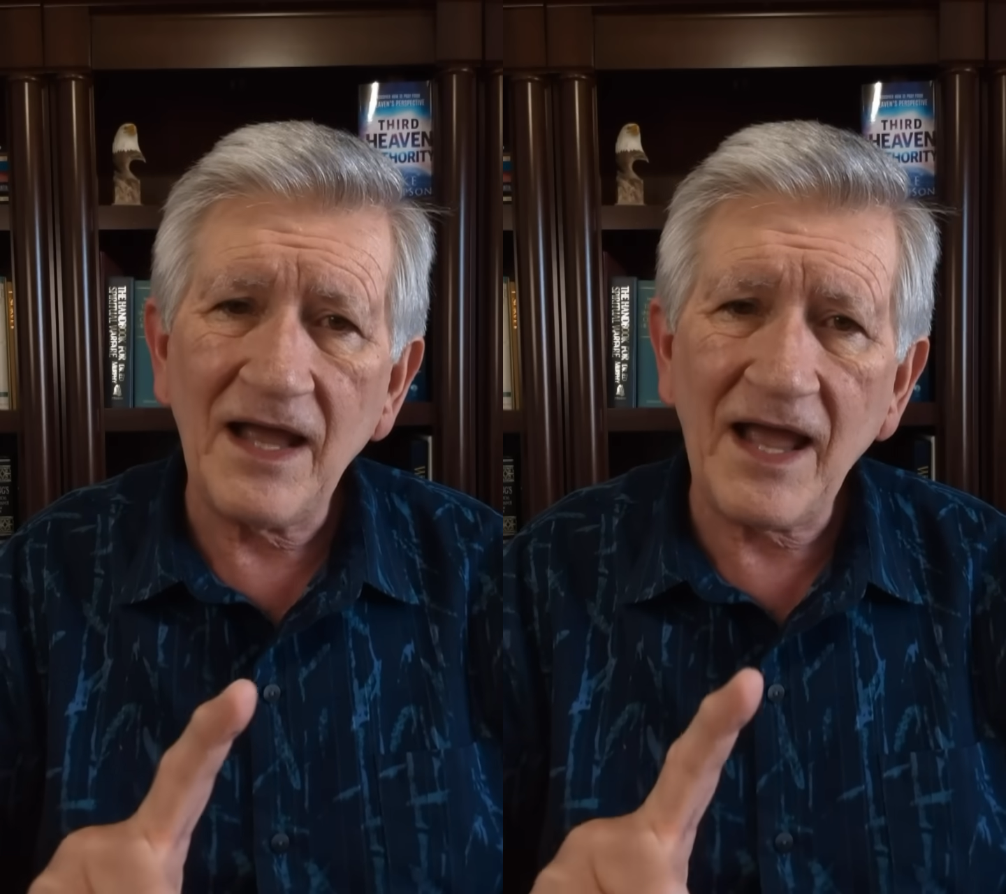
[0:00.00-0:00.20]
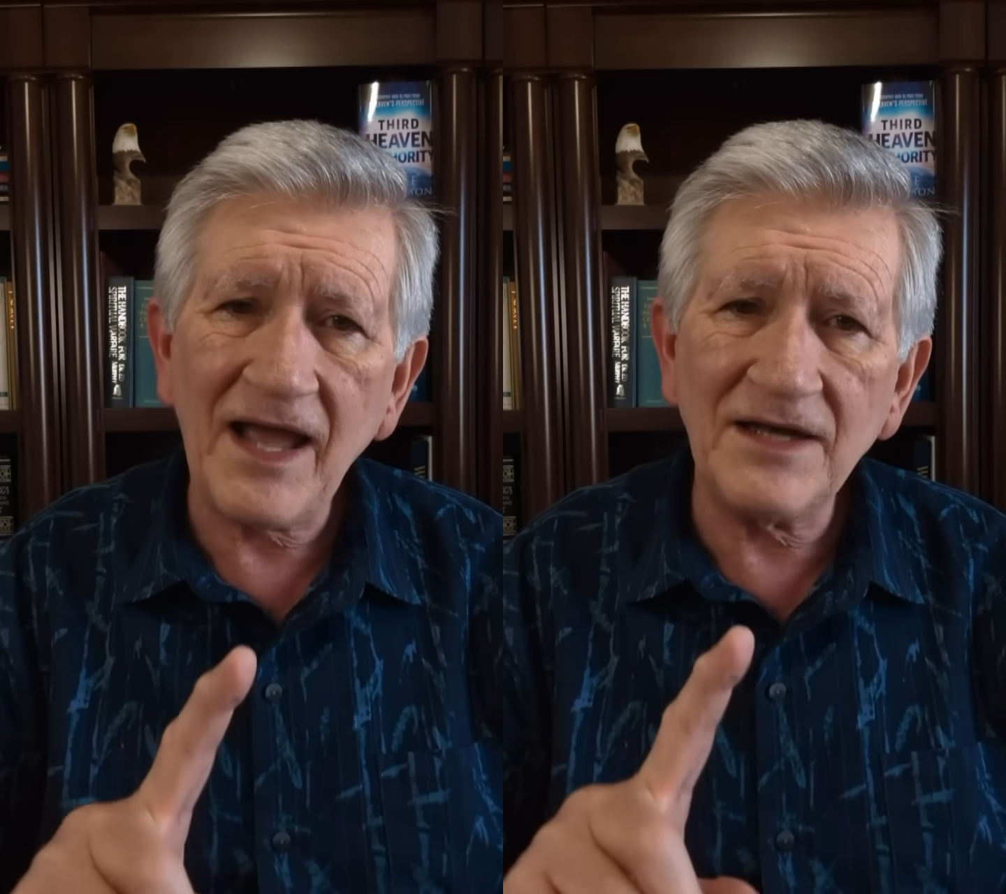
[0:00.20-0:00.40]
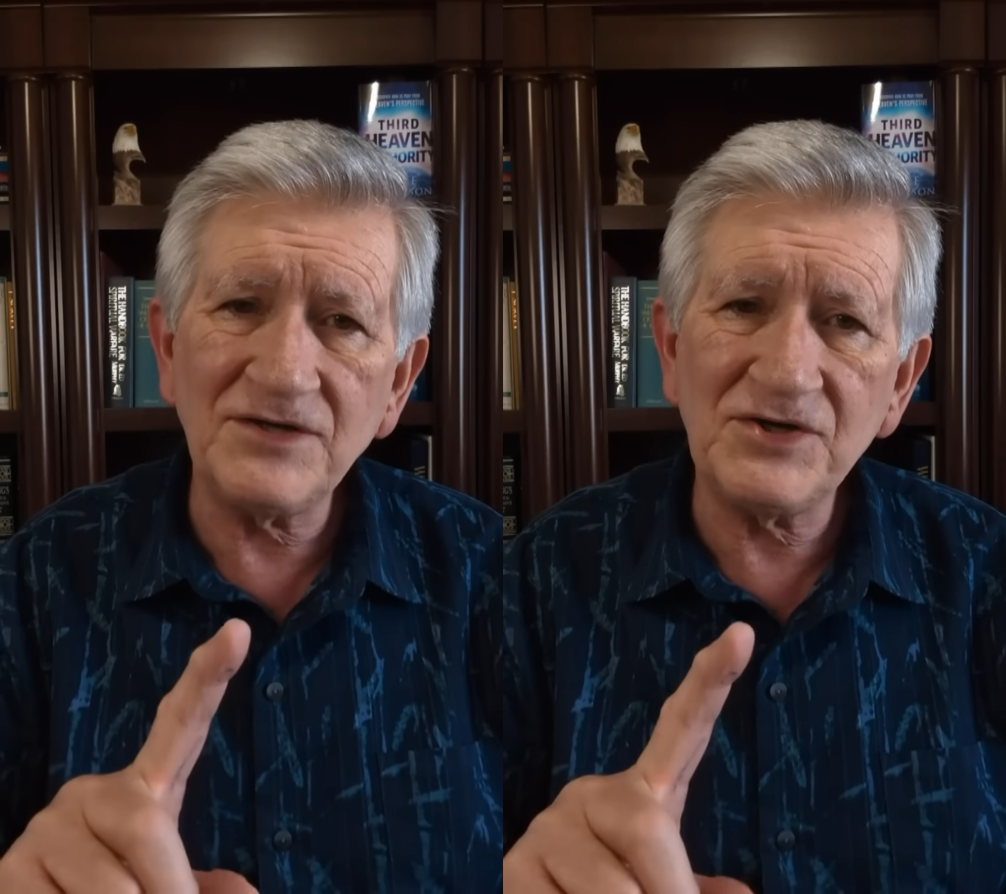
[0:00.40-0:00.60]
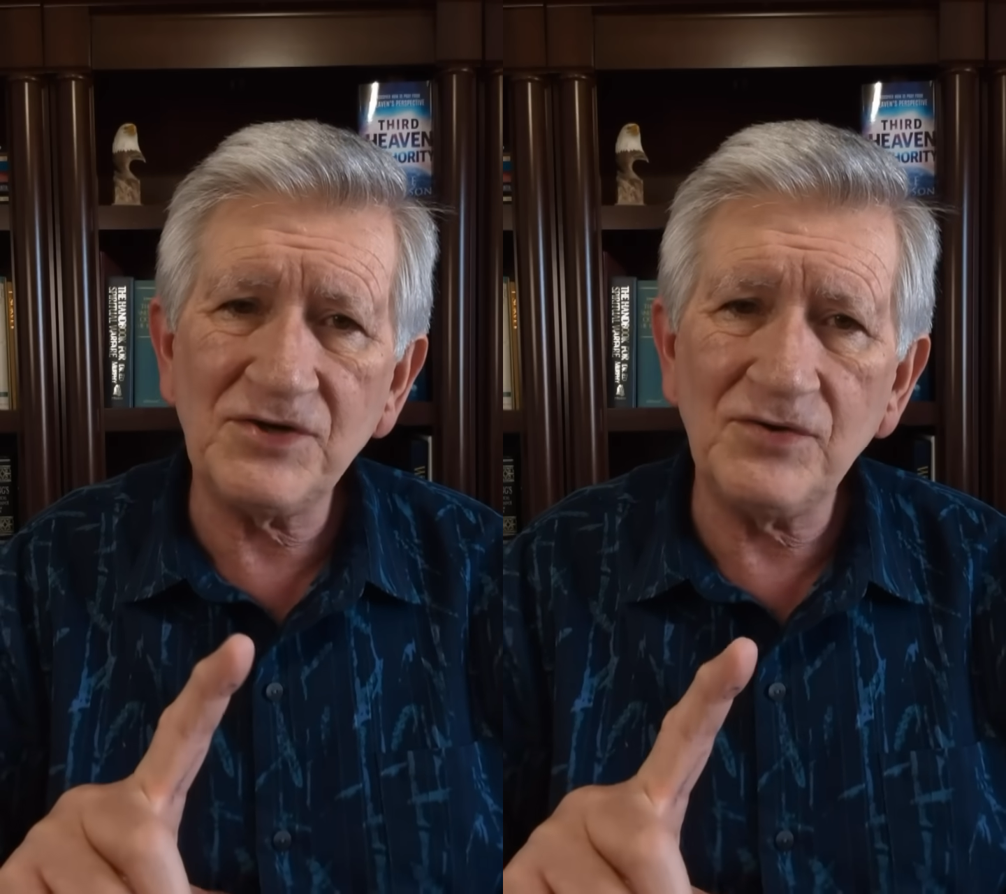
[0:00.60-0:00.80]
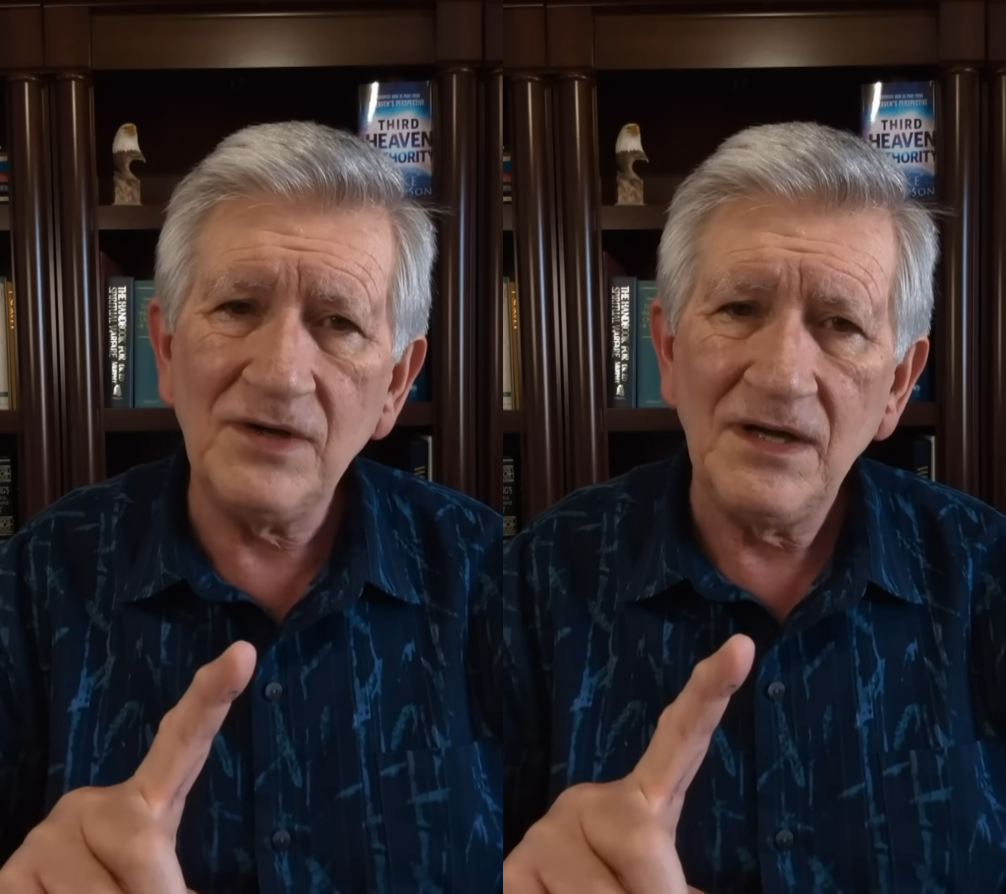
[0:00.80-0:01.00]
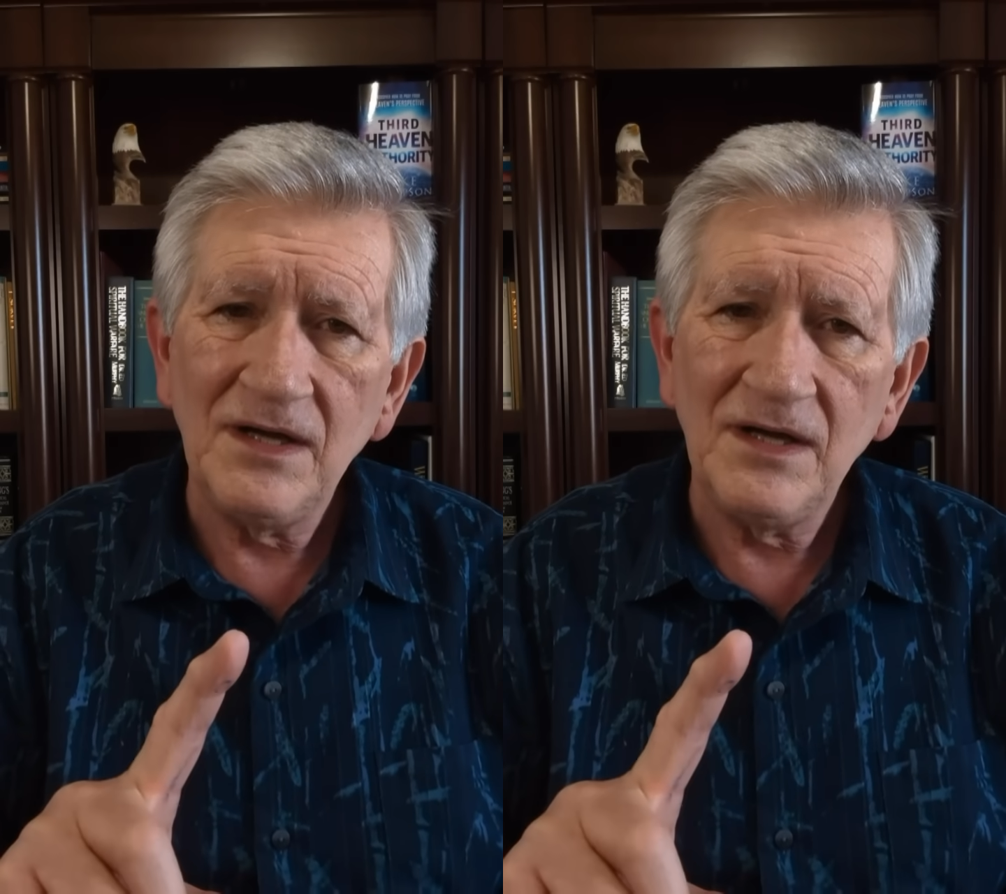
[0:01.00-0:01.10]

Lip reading: and to